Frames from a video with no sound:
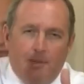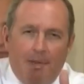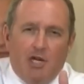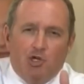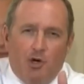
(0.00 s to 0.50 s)
to
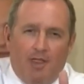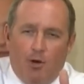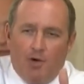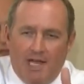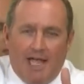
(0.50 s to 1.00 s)
make sure they
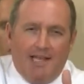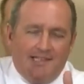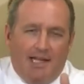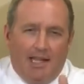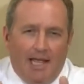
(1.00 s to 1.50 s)
were dead as
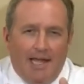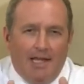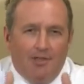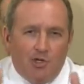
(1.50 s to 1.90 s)
they laid in the